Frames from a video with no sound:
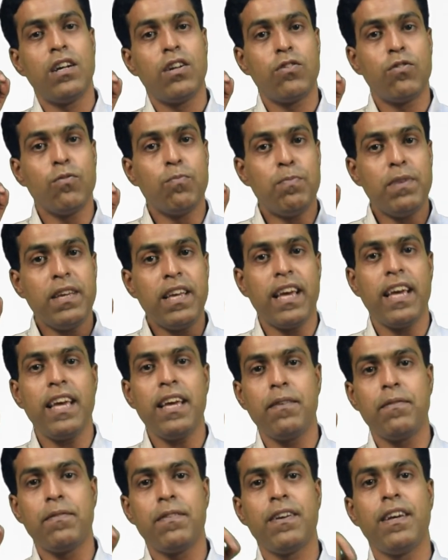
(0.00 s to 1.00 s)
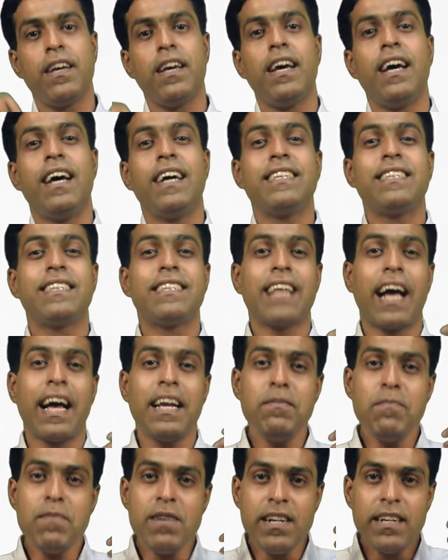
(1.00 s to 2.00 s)
to behave
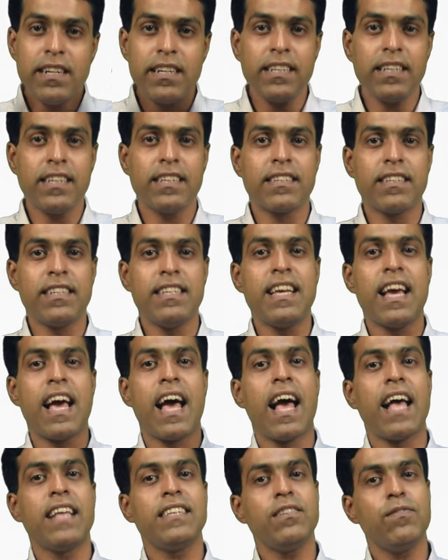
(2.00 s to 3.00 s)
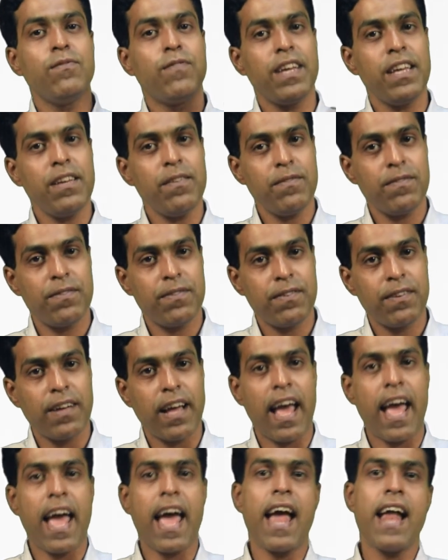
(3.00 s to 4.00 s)
simultaneously as a wave
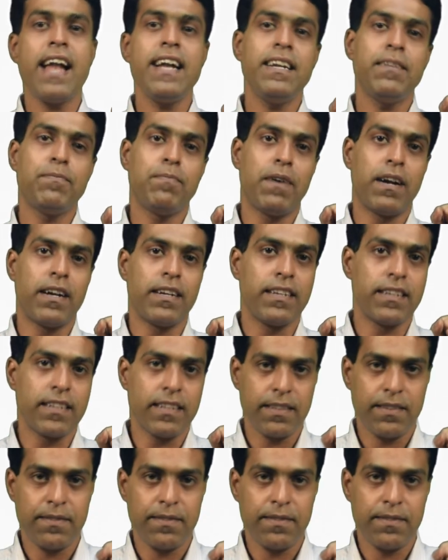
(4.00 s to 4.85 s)
and a particle.